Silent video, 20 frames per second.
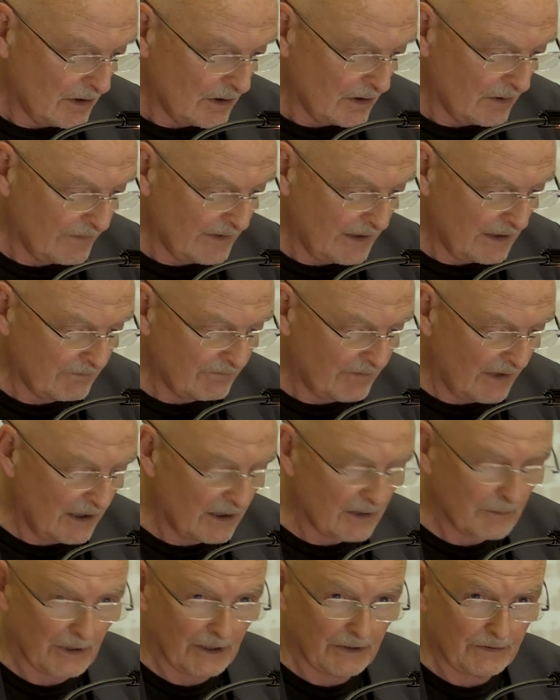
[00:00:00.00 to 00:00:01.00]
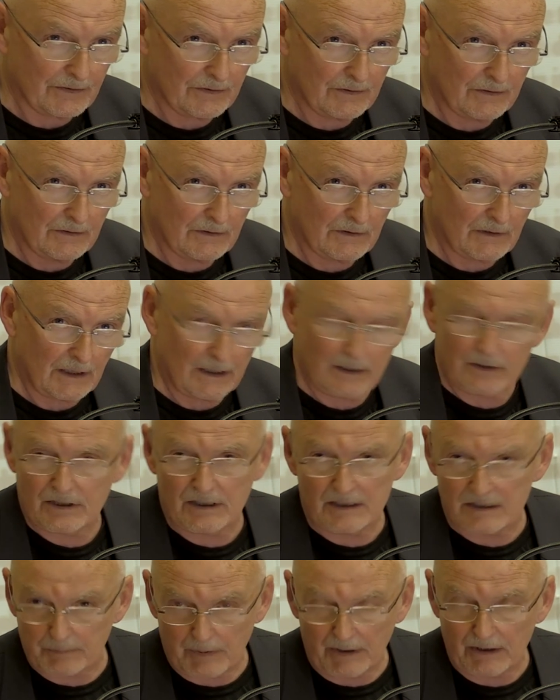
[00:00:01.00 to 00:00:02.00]
of the environment. And
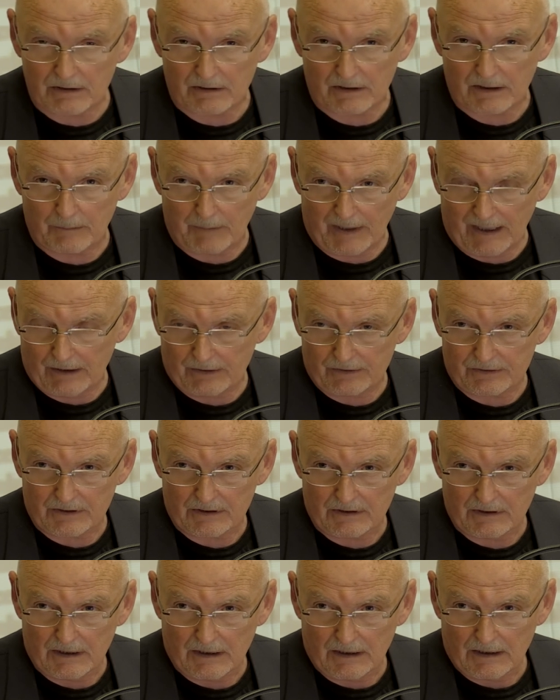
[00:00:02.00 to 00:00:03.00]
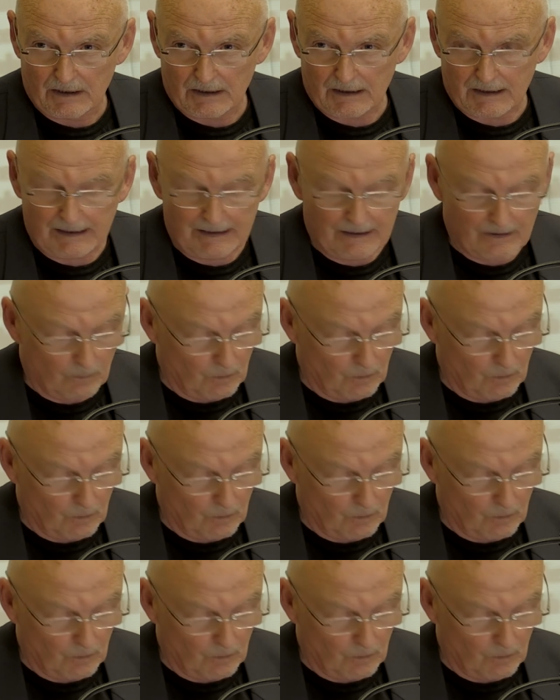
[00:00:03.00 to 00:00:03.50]
she spoke about cleaner